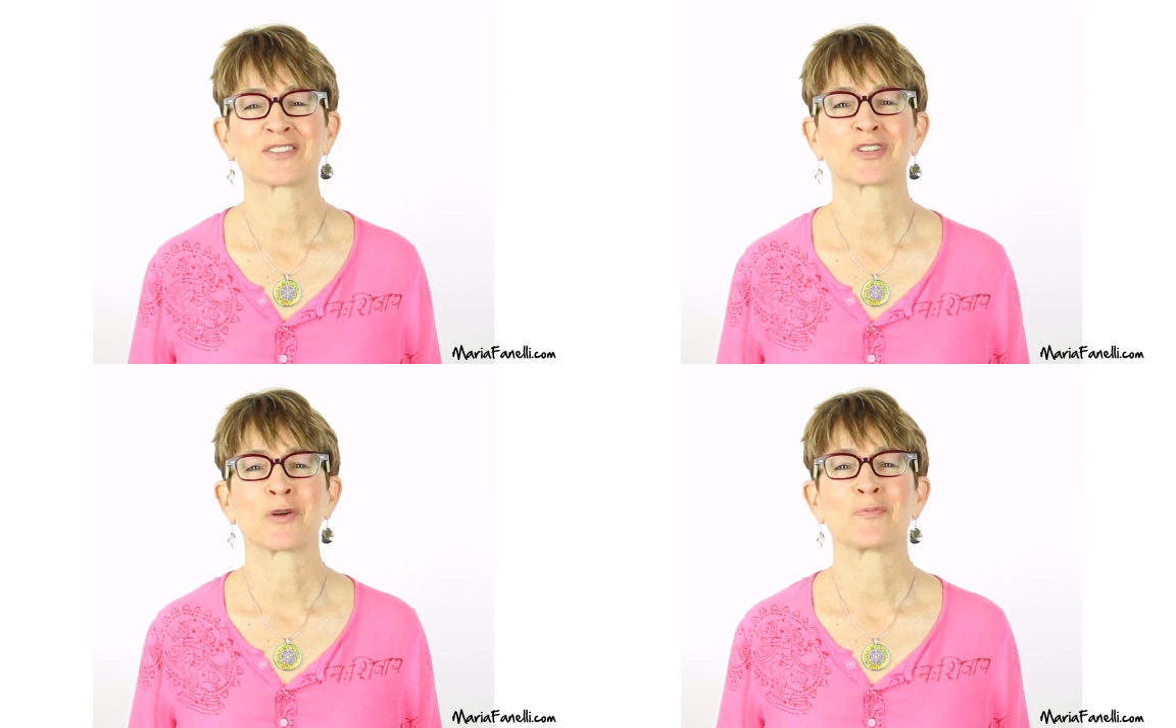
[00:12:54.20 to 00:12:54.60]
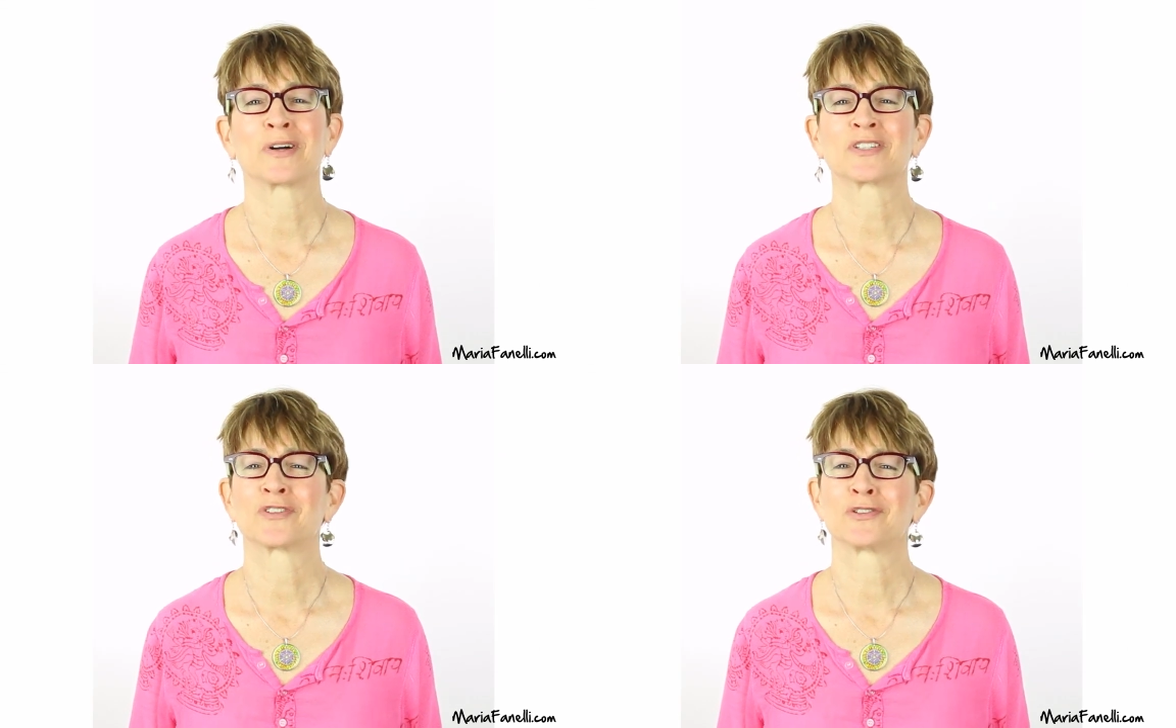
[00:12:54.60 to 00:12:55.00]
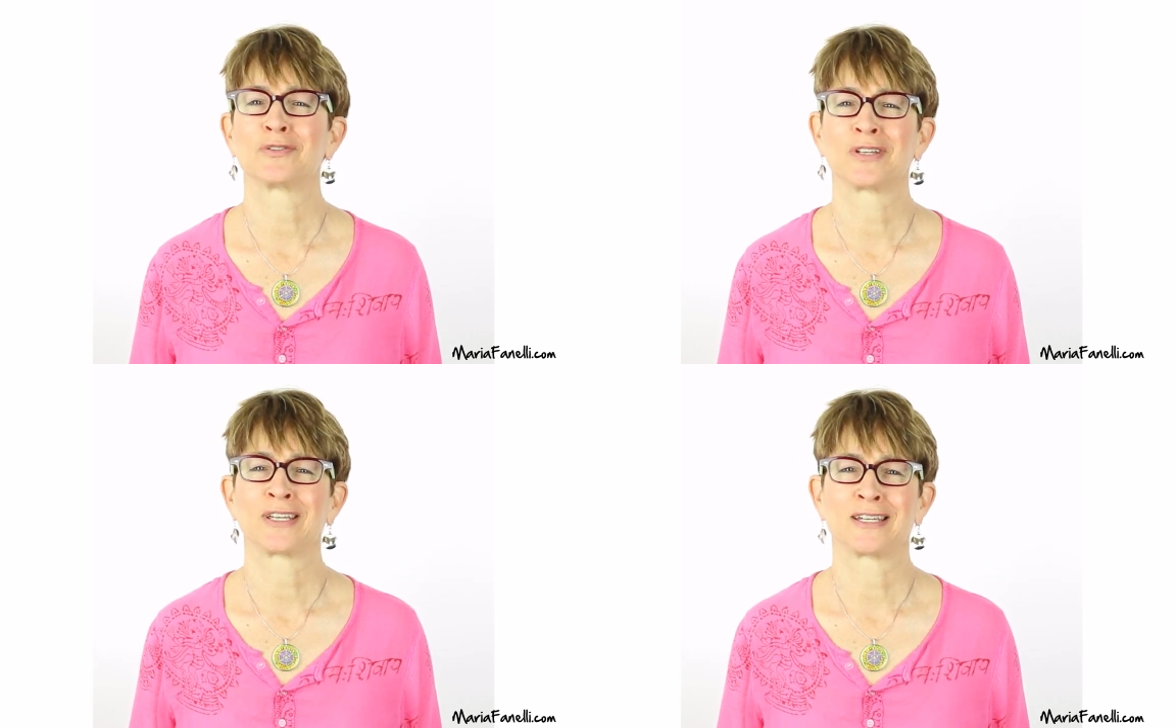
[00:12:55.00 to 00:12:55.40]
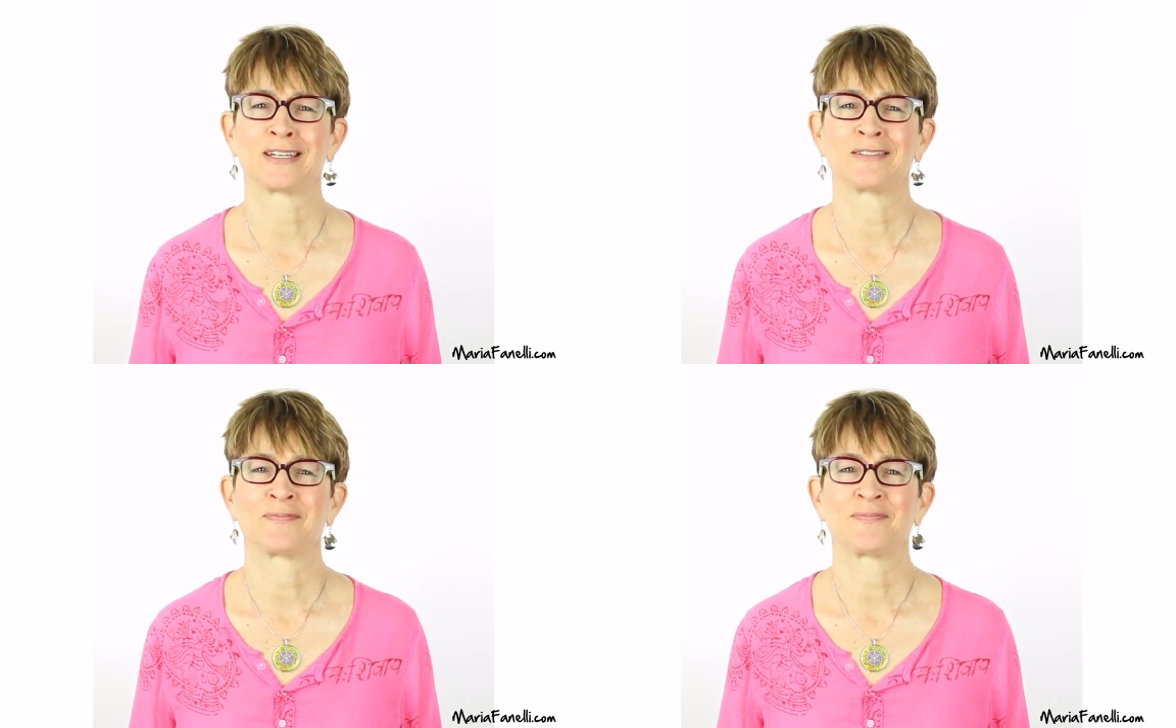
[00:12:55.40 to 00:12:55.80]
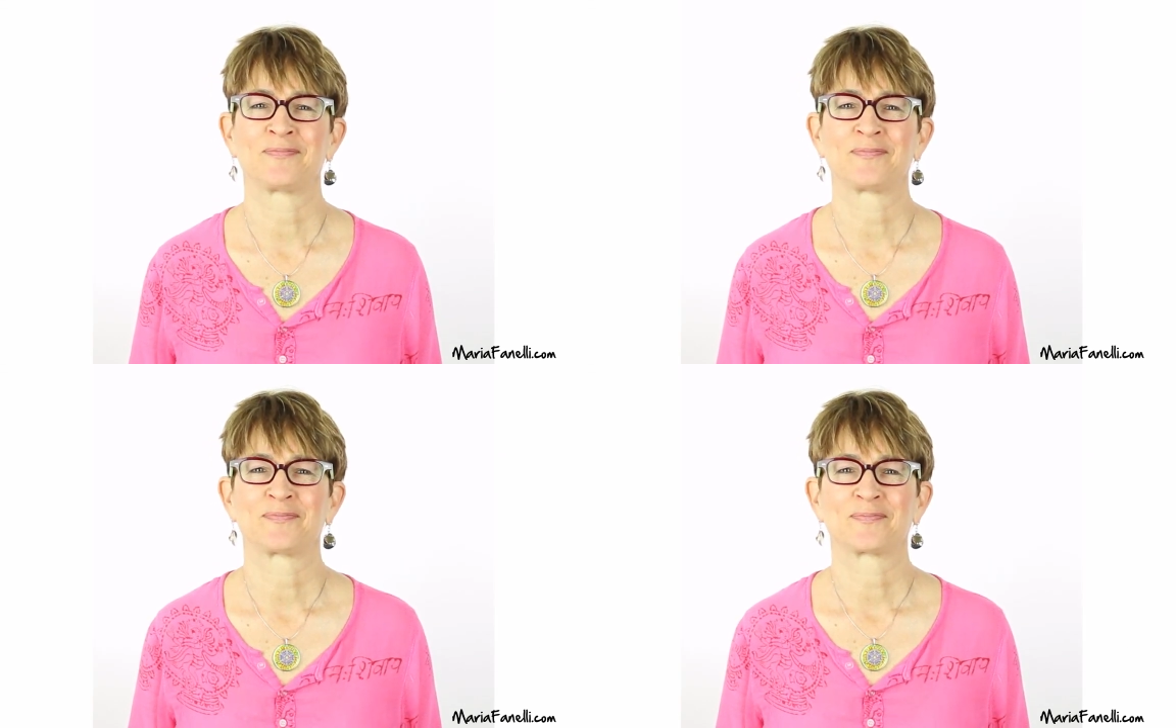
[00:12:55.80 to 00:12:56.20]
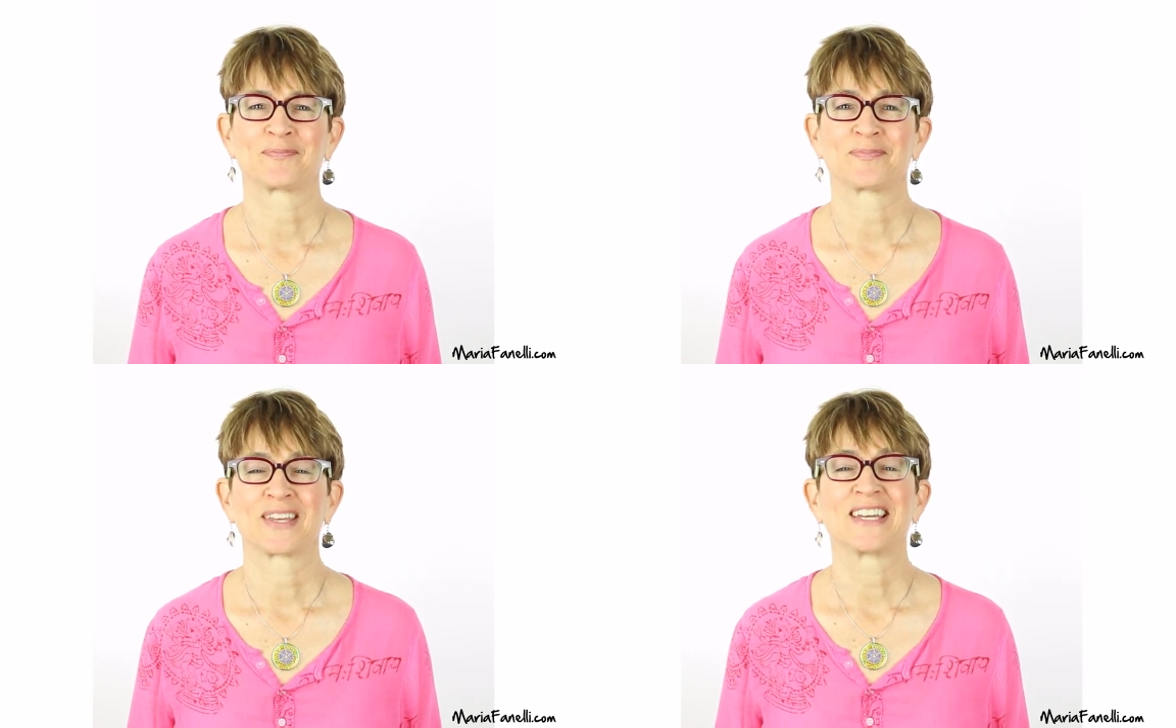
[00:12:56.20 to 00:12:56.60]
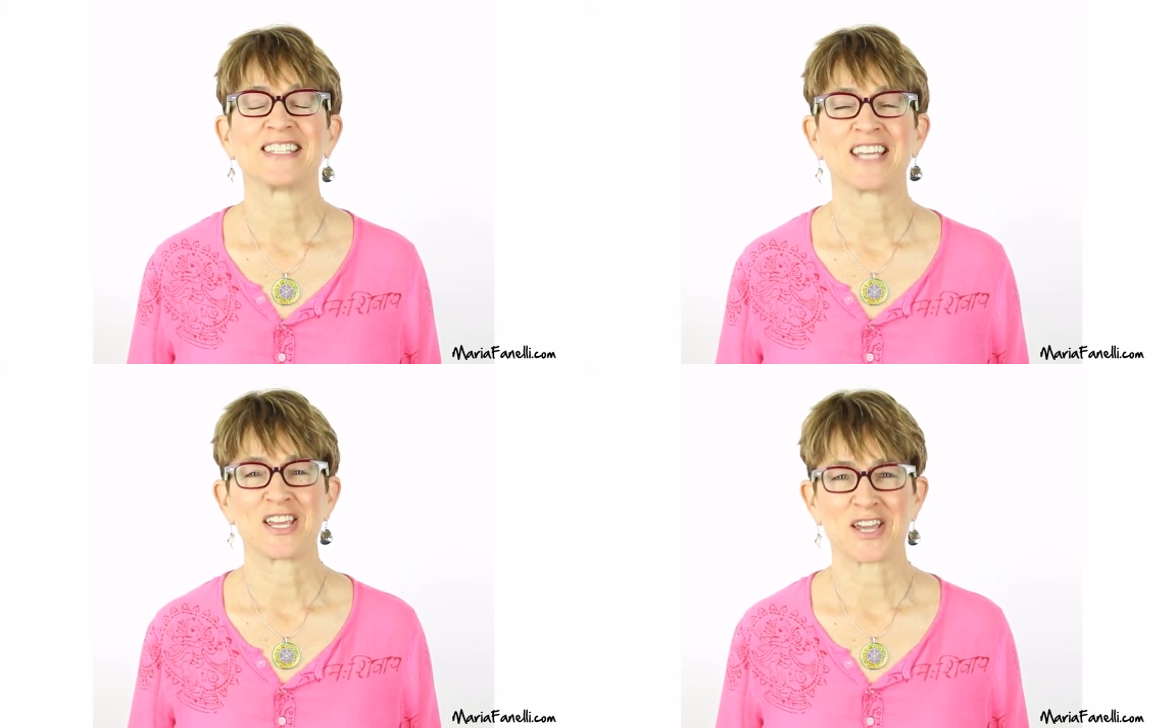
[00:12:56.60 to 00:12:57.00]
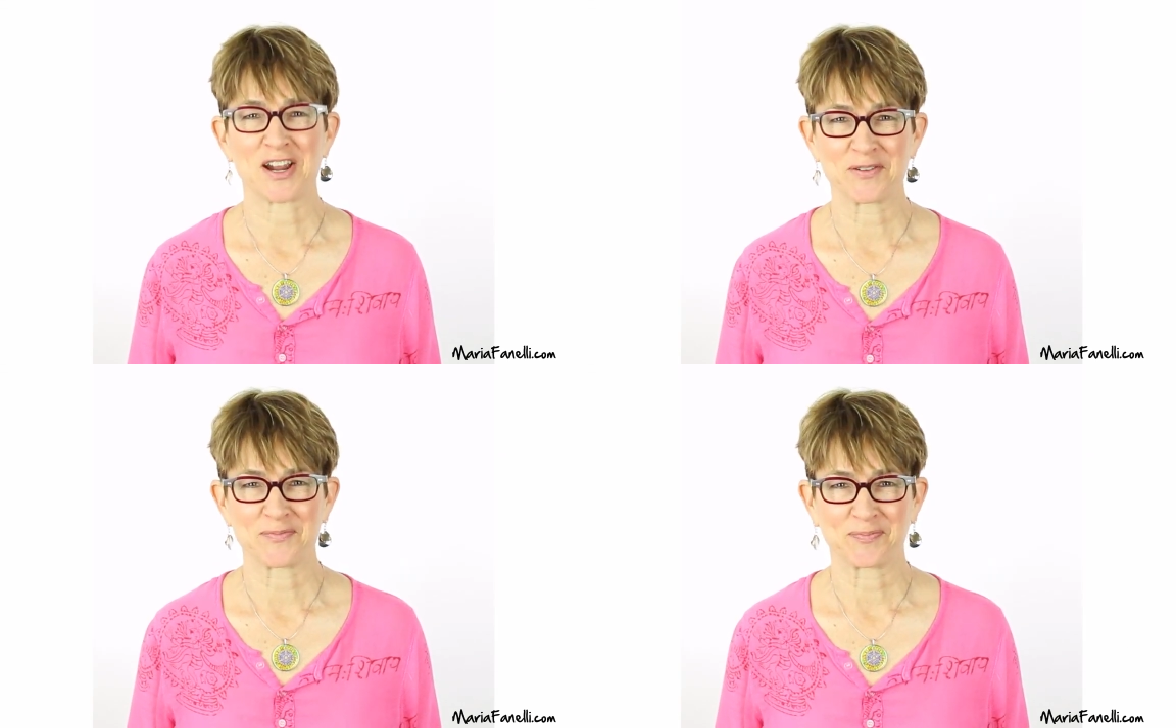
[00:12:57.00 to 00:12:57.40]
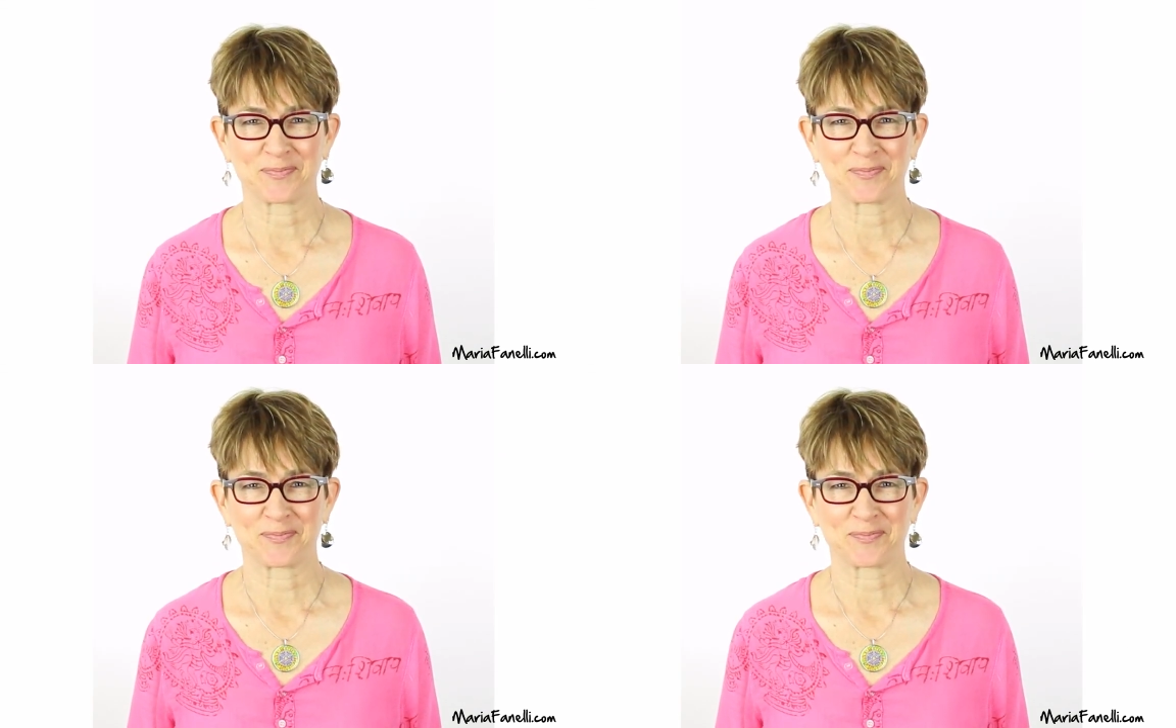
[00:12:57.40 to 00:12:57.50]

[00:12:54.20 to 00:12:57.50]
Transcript: so much for tuning in. Take care.